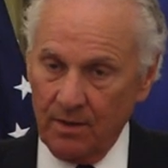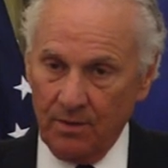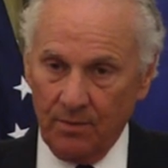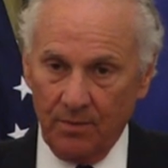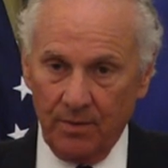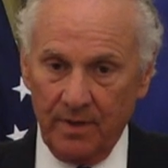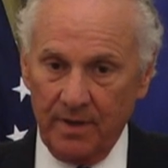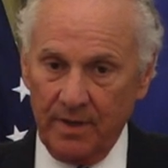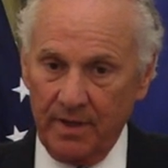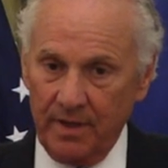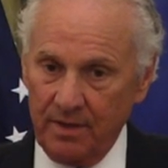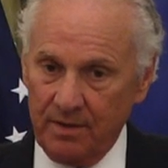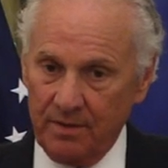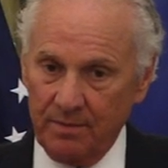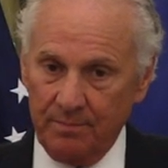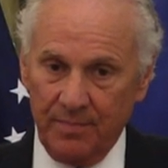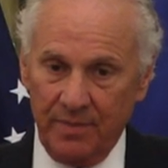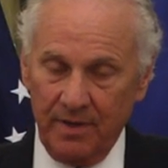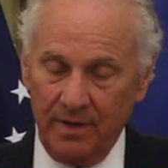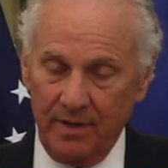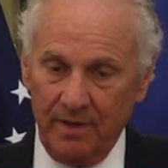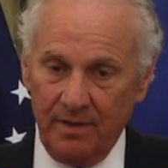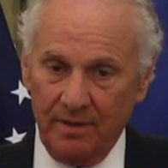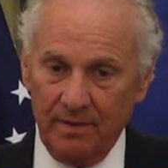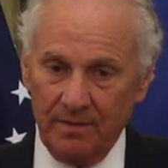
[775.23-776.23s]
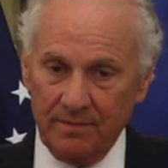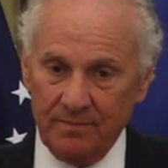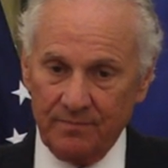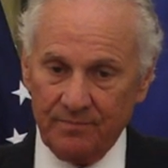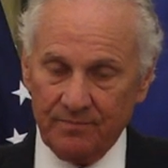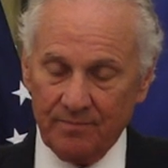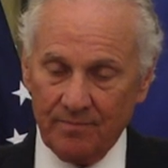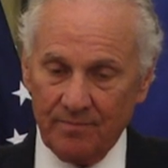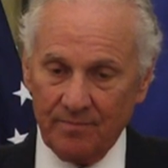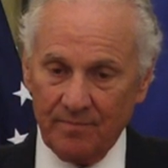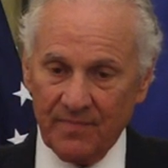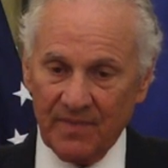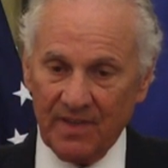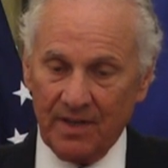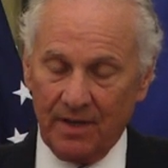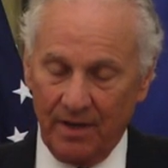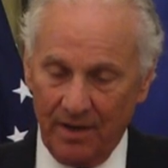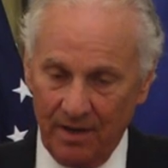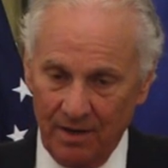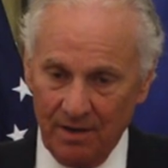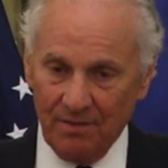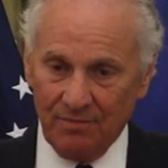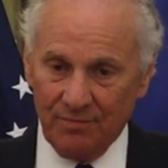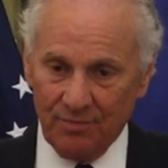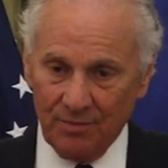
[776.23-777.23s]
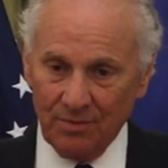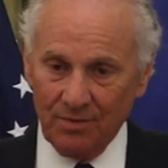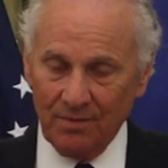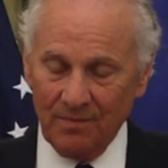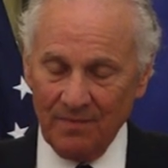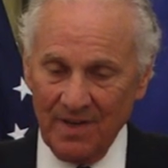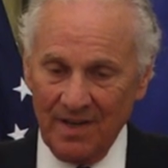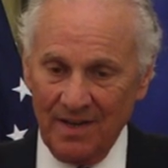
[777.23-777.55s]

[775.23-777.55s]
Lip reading: We need to be careful